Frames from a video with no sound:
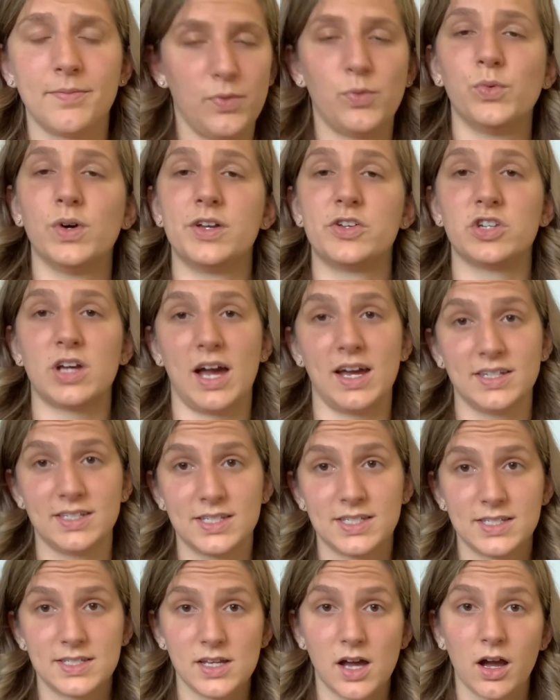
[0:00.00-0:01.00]
which I
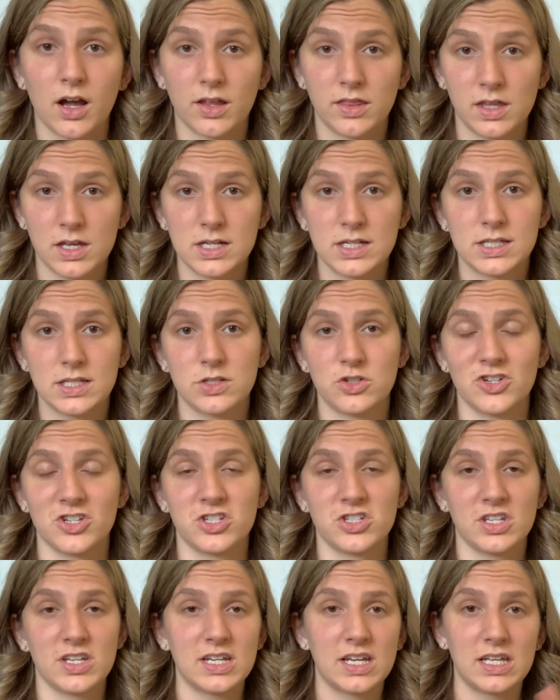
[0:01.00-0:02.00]
stuck this
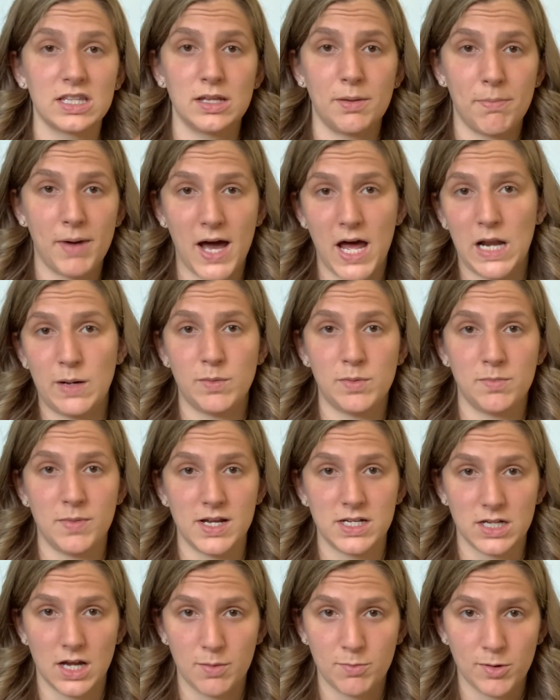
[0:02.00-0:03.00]
just like in the bottom of
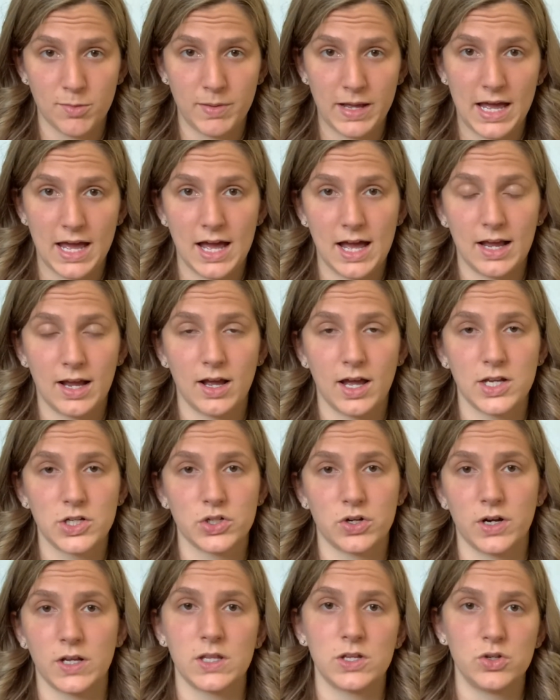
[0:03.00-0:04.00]
my diaper bag
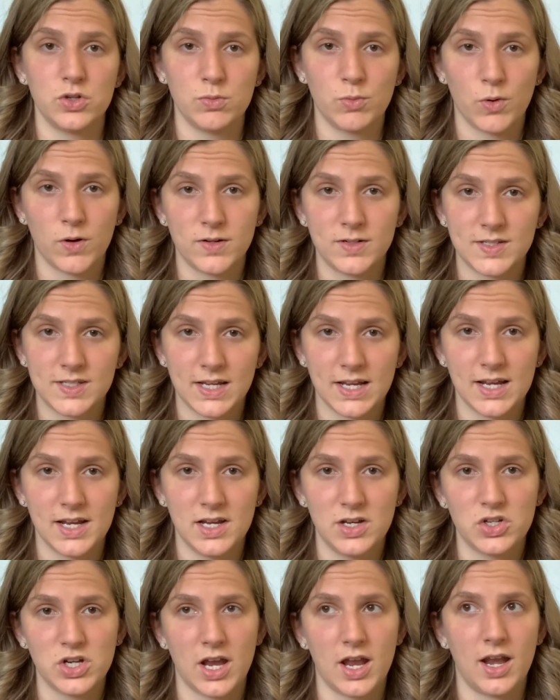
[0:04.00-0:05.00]
during the newborn
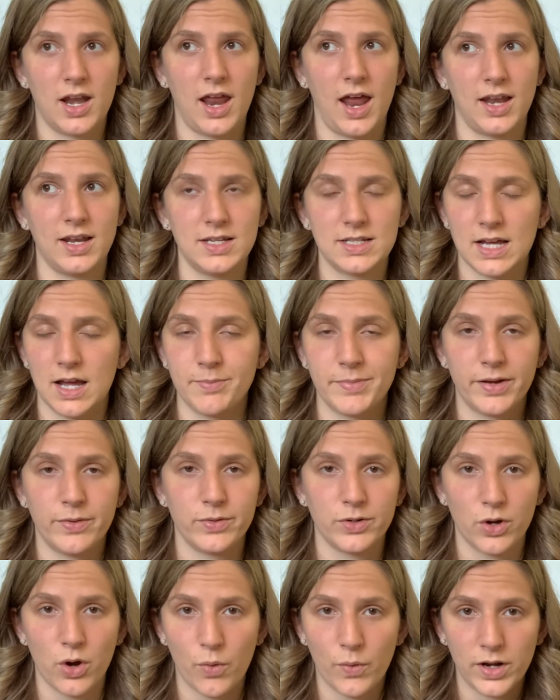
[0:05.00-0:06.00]
stage, and anytime I
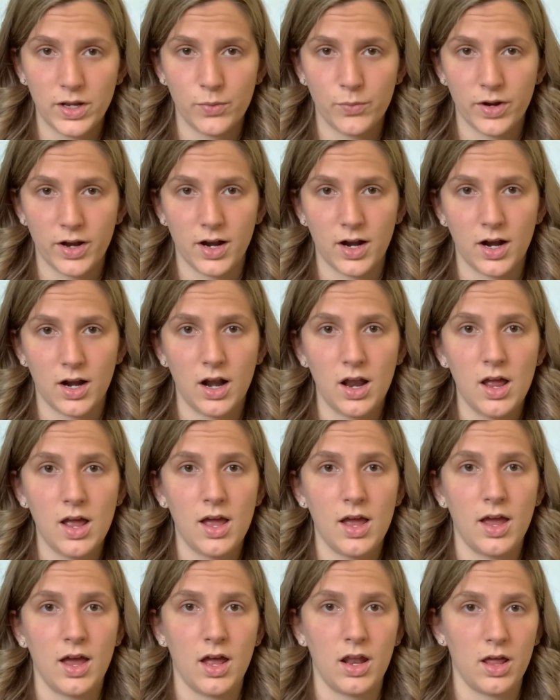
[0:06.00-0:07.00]
would go anywhere
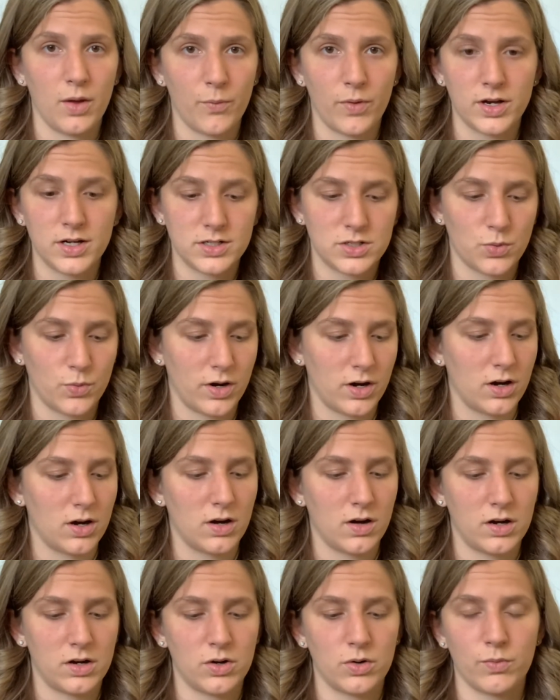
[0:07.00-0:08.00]
and I wanted to wear
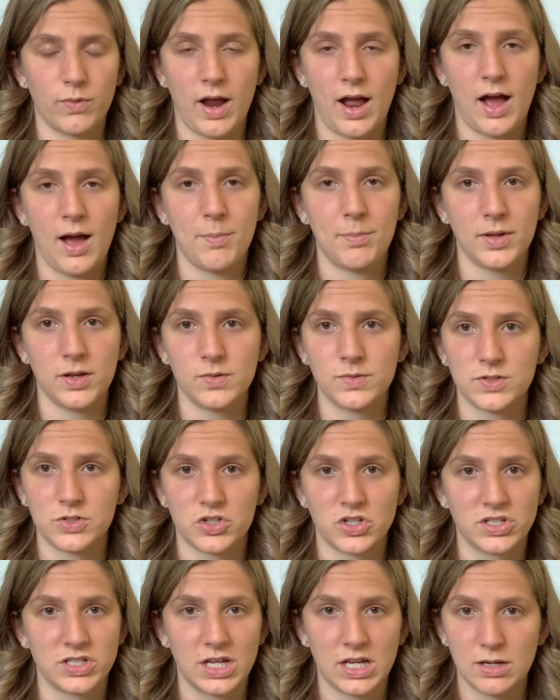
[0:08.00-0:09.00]
her in her wrap, it was
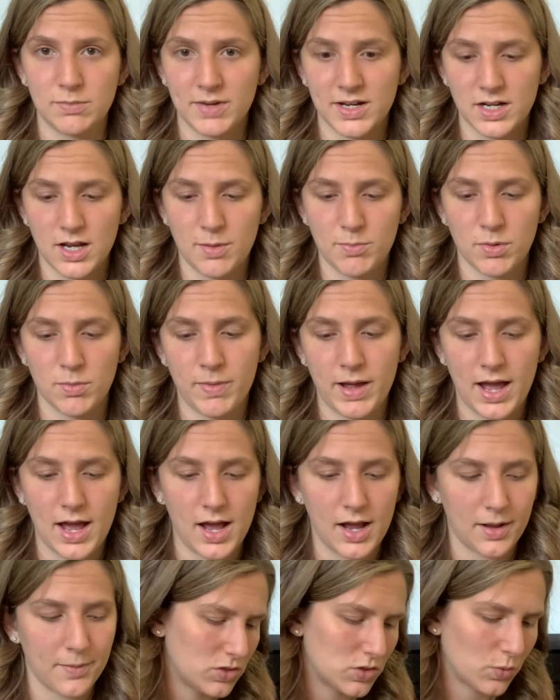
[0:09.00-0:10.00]
just in my diaper
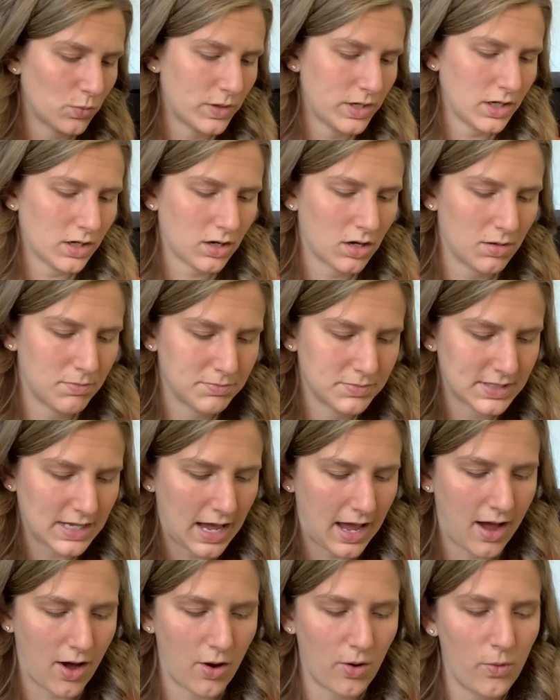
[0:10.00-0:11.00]
bag. So when it comes
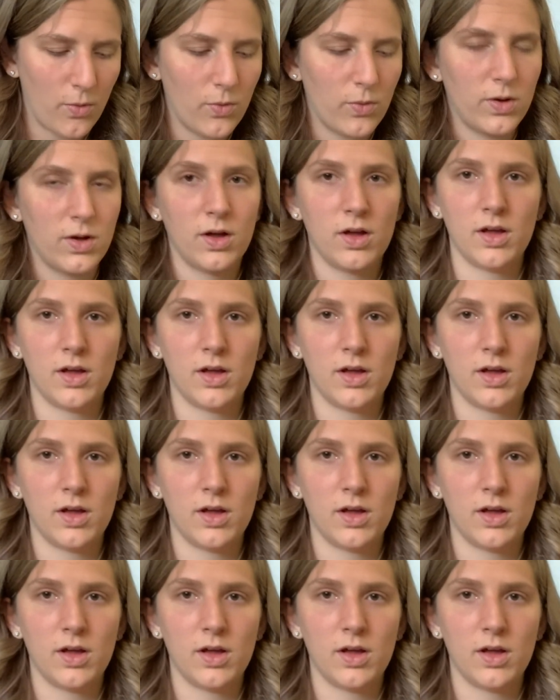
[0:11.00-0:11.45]
out,